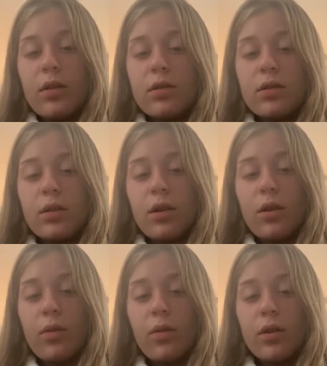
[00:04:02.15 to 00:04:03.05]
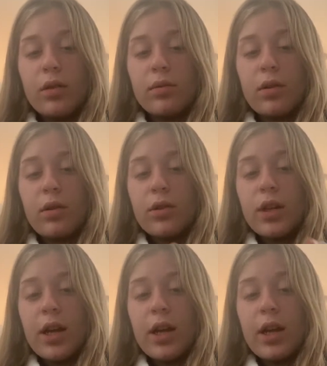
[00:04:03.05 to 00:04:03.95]
So 1 double
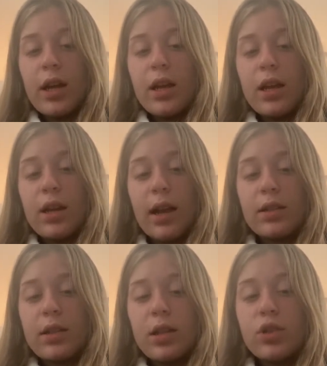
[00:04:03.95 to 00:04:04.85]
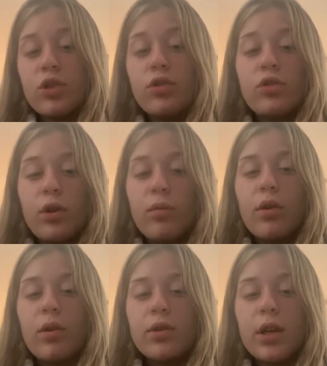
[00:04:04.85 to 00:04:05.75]
crochet, next stitch, 2 double
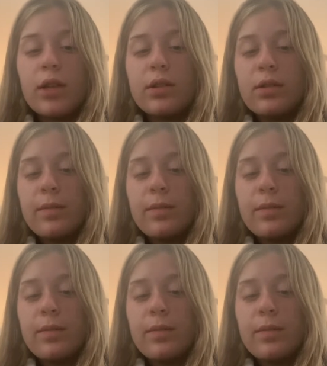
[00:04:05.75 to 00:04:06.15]
crochets.